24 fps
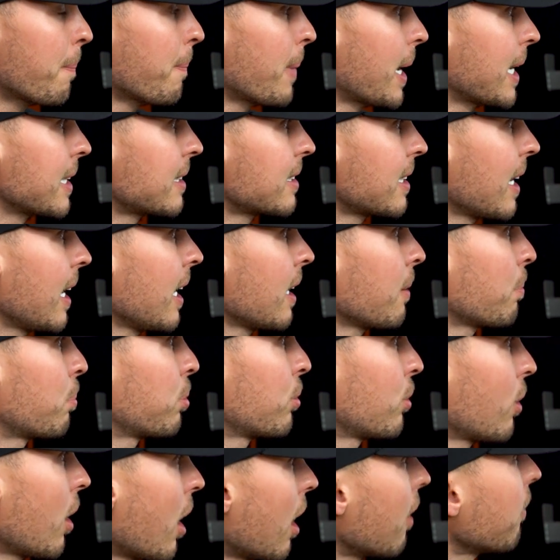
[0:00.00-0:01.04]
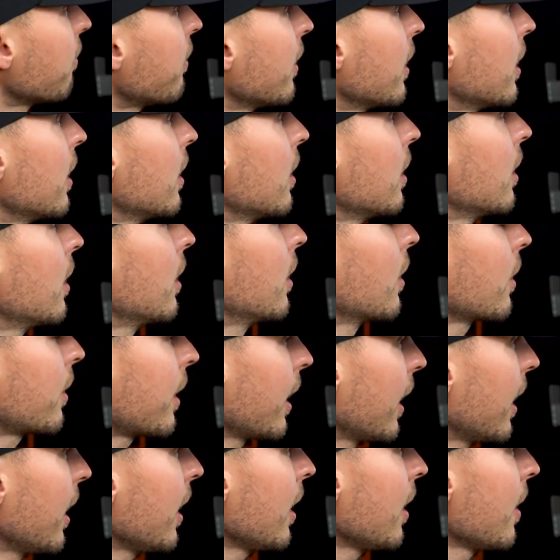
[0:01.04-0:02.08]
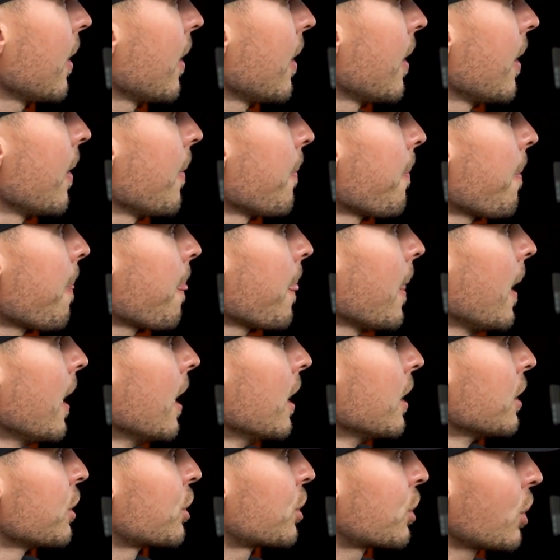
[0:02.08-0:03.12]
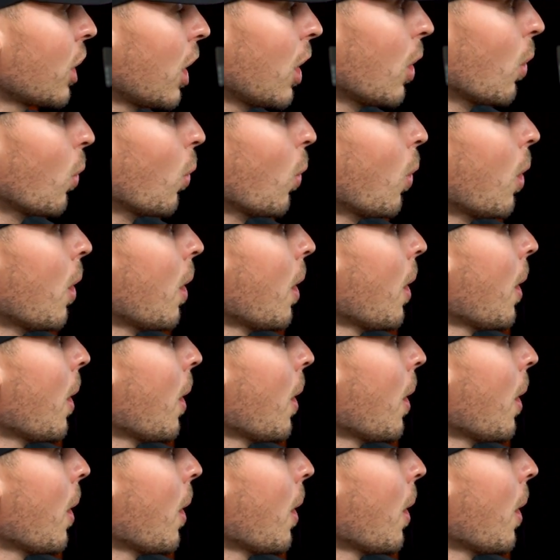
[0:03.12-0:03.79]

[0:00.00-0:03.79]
my take profit, okay? So